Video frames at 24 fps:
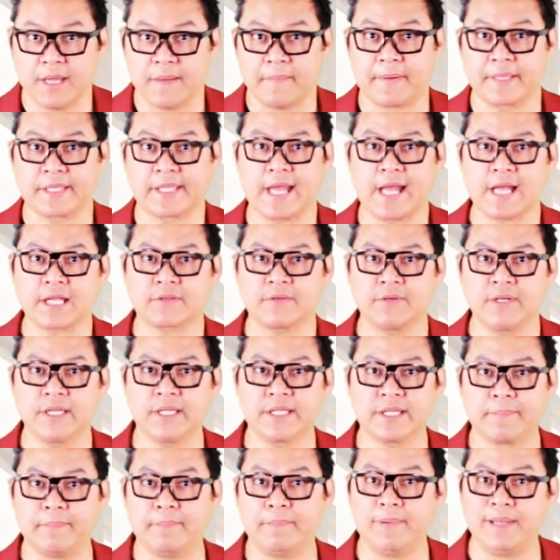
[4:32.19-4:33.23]
but actually
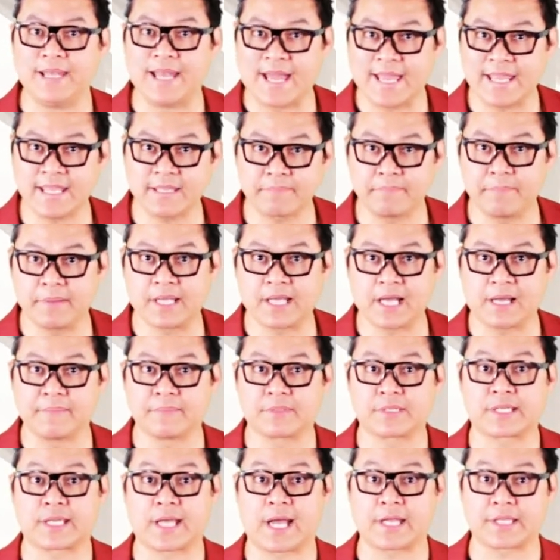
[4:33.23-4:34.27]
the light
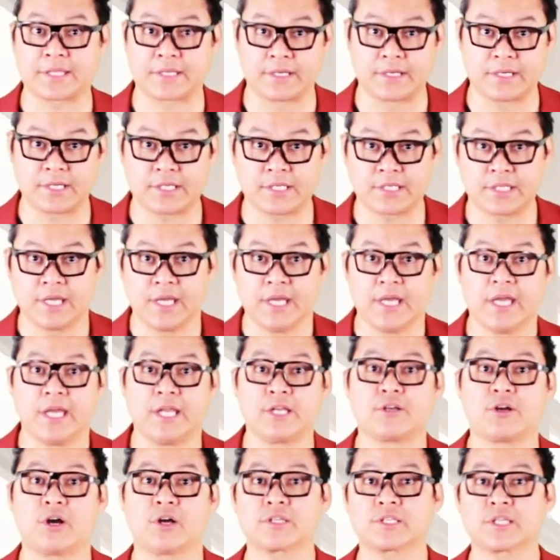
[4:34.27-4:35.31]
becomes scatters
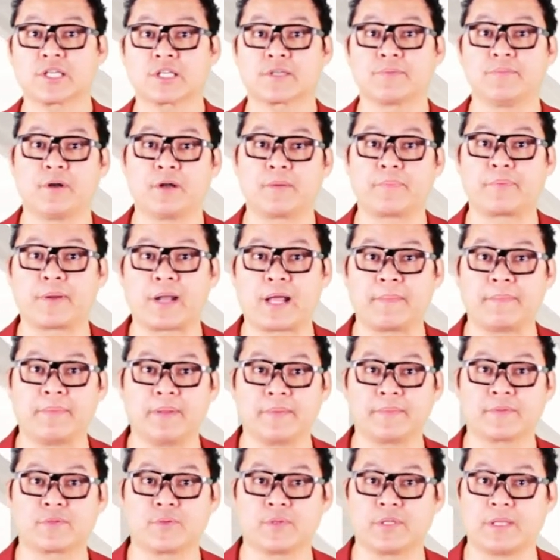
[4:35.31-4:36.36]
and causes more
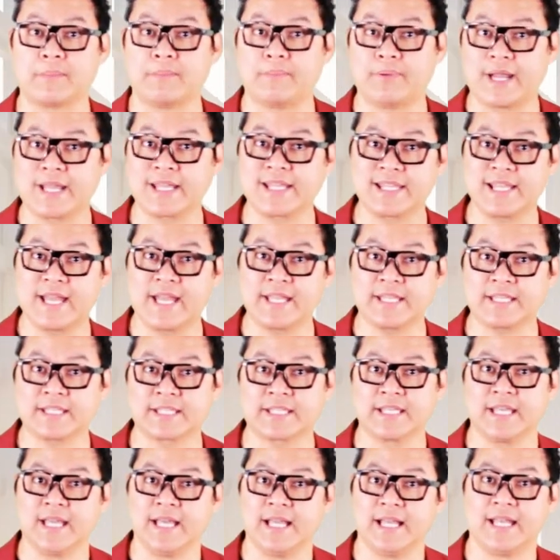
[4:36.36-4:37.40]
problems with the bright
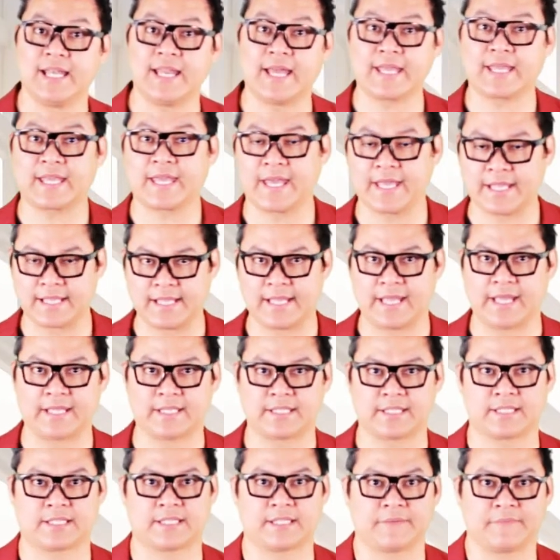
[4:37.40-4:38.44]
lights like
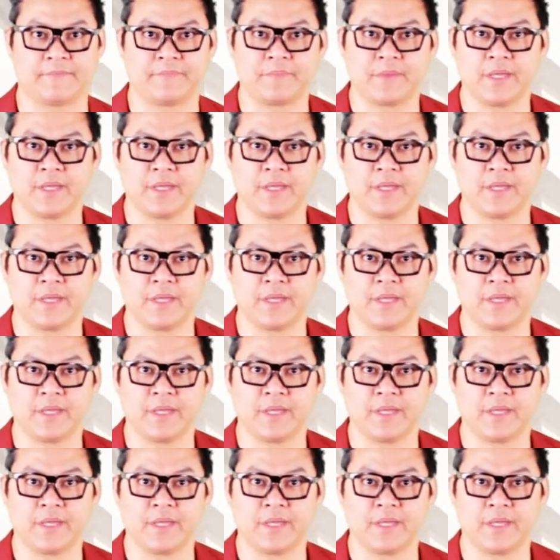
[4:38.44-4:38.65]
headlights.